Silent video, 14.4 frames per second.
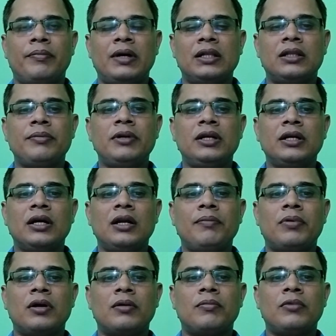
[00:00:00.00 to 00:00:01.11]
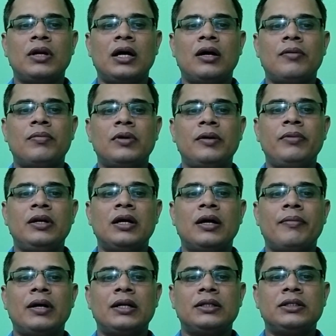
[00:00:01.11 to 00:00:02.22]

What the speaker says: Mathematical formula of EBITDA